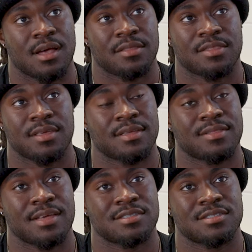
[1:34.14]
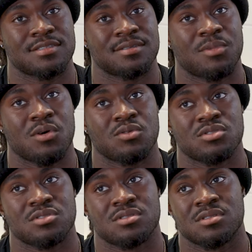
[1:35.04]
I think that's the
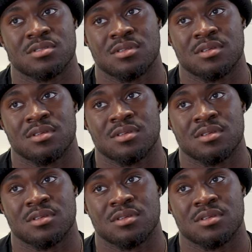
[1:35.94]
most